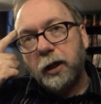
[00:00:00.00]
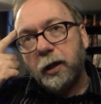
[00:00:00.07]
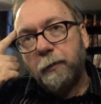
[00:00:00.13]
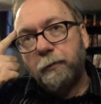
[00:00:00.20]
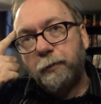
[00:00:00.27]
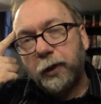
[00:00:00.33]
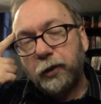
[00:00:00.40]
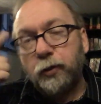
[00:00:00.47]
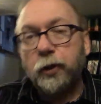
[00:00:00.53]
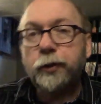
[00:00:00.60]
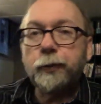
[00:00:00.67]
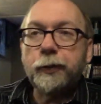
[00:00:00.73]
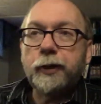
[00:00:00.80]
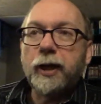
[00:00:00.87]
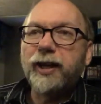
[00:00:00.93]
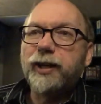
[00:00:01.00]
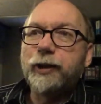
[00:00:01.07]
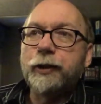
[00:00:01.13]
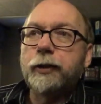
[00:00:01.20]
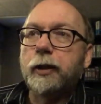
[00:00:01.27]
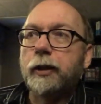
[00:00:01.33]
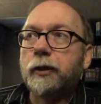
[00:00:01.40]
but Christmas Day
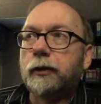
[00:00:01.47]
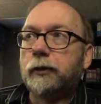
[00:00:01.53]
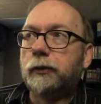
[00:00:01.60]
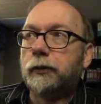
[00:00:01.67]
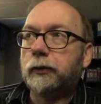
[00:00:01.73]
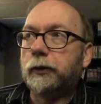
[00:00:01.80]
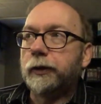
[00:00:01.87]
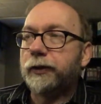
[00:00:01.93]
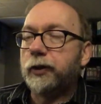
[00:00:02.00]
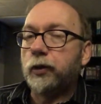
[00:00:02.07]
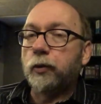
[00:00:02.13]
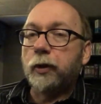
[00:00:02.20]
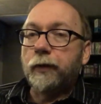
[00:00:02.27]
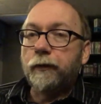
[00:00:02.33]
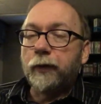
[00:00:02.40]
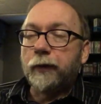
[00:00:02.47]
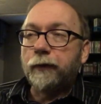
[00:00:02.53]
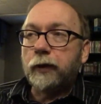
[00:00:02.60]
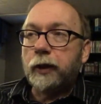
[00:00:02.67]
is, uh, is the 25th.